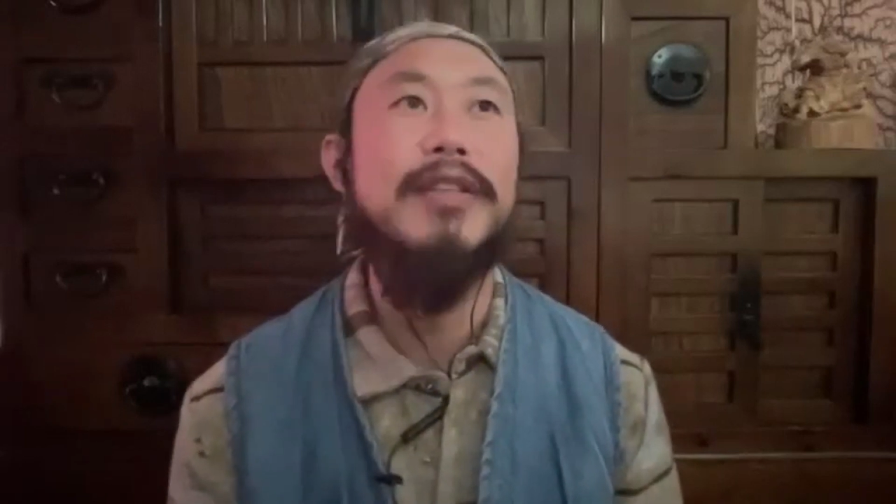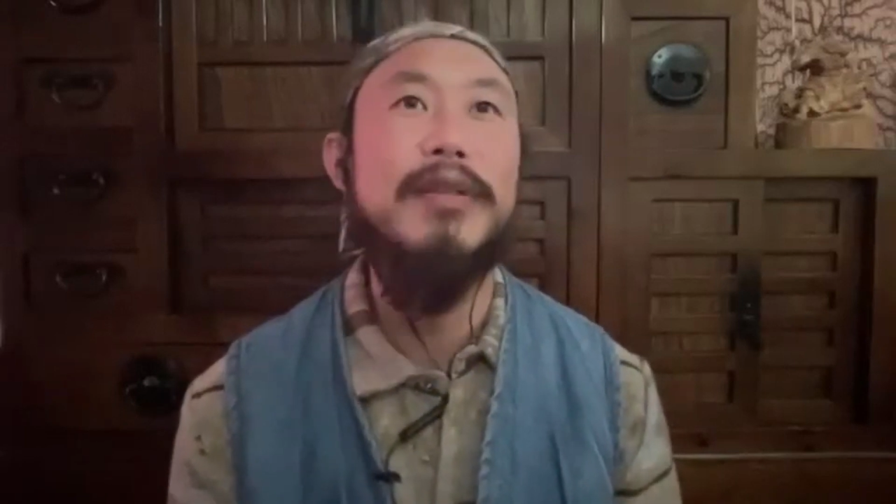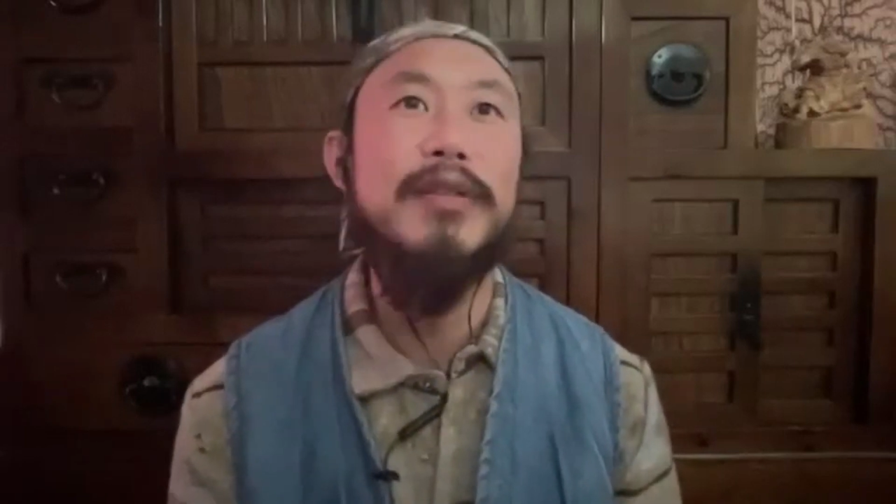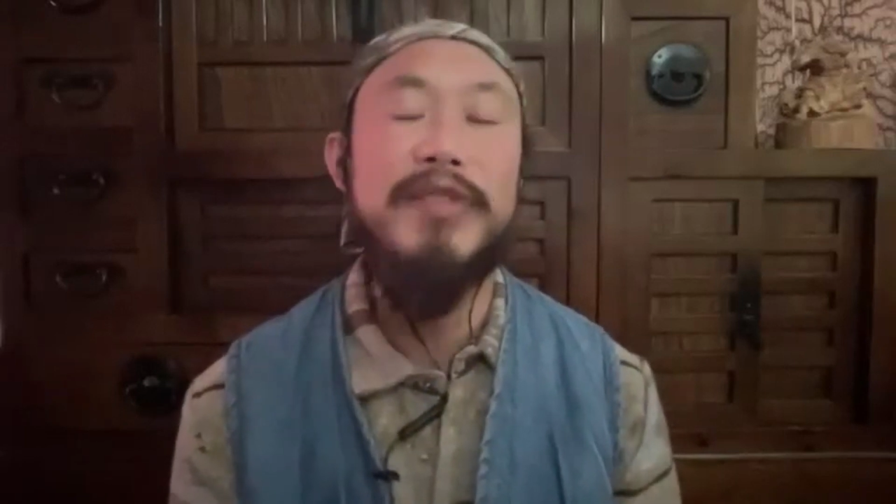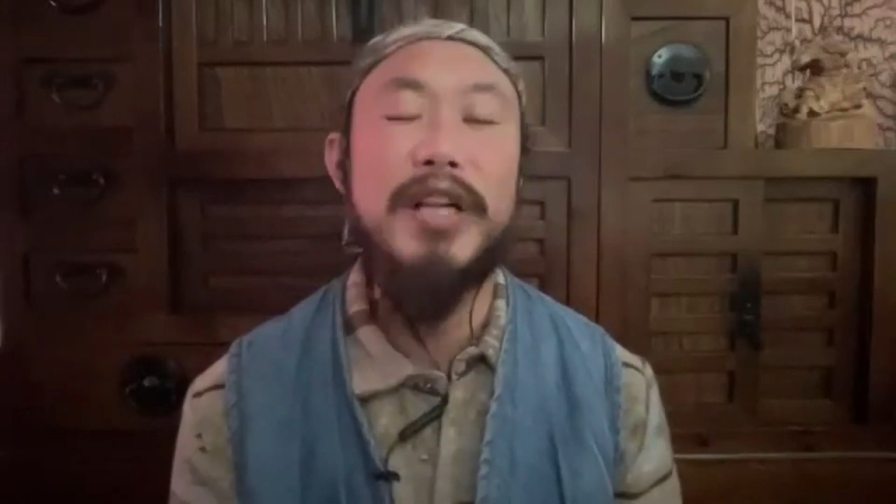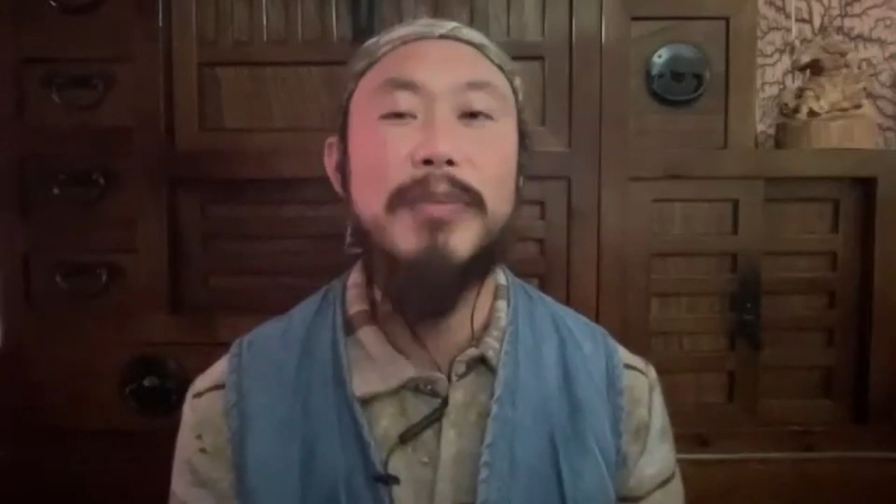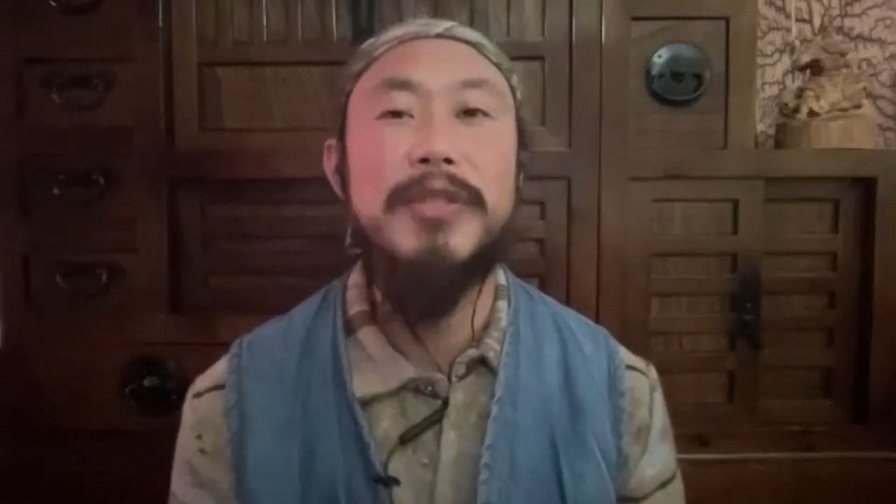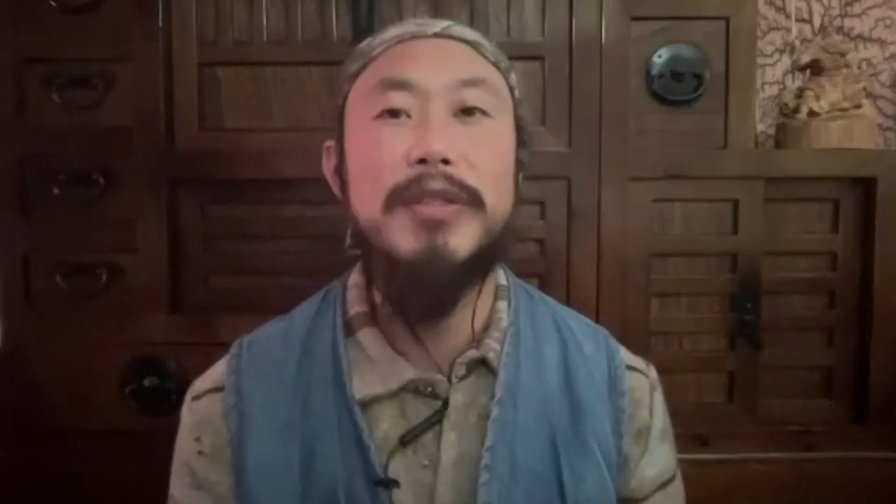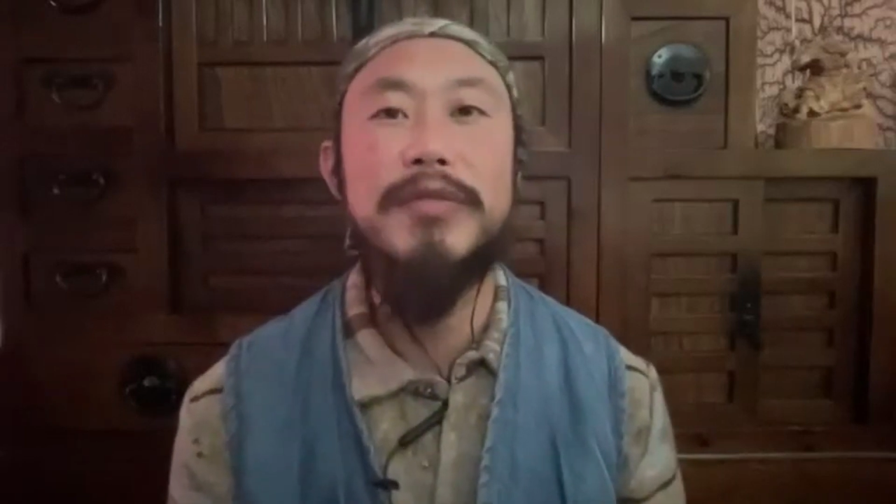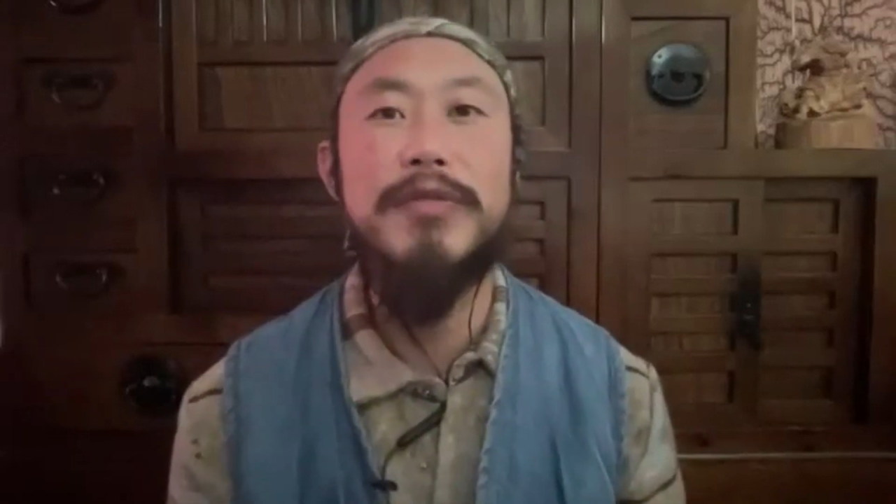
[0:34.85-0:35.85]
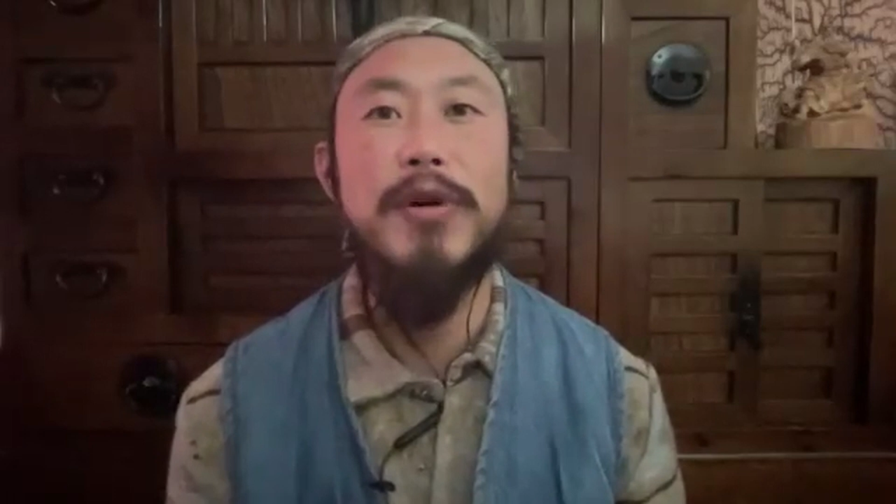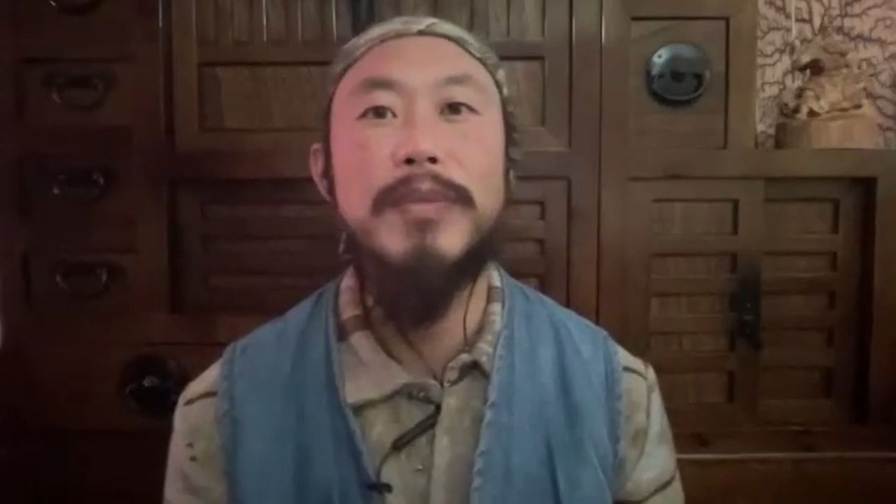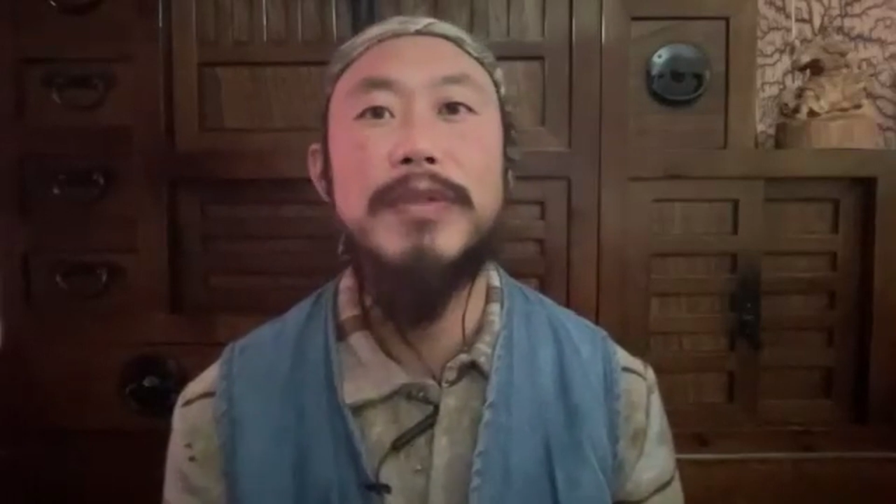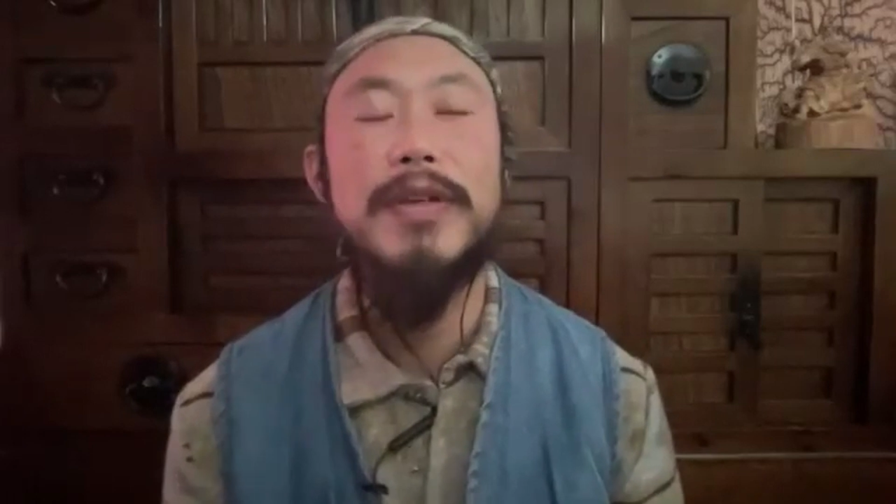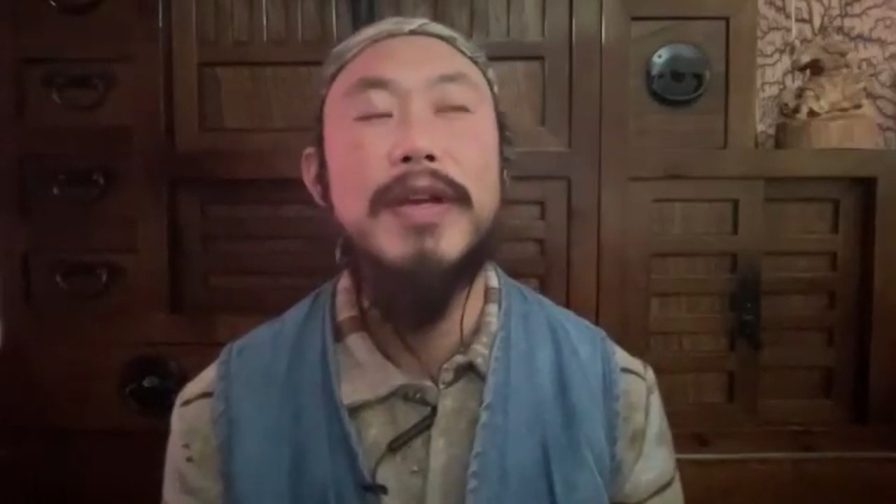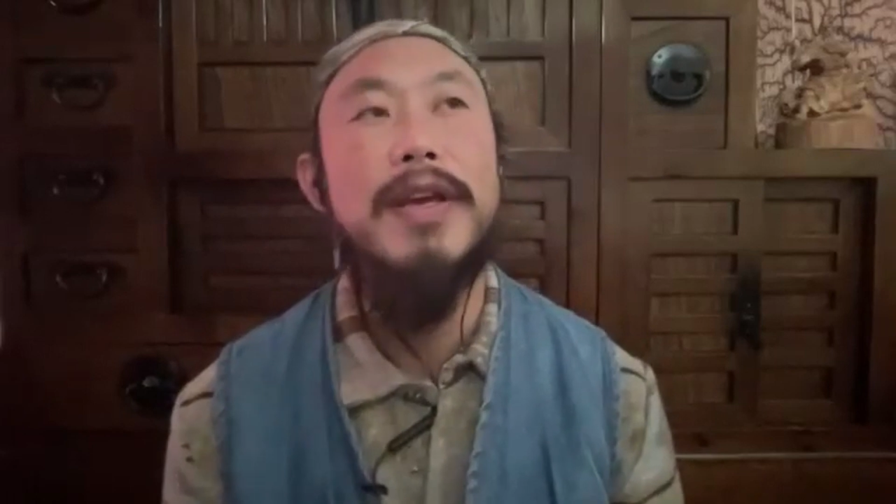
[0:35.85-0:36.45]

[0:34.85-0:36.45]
you develop certain forms.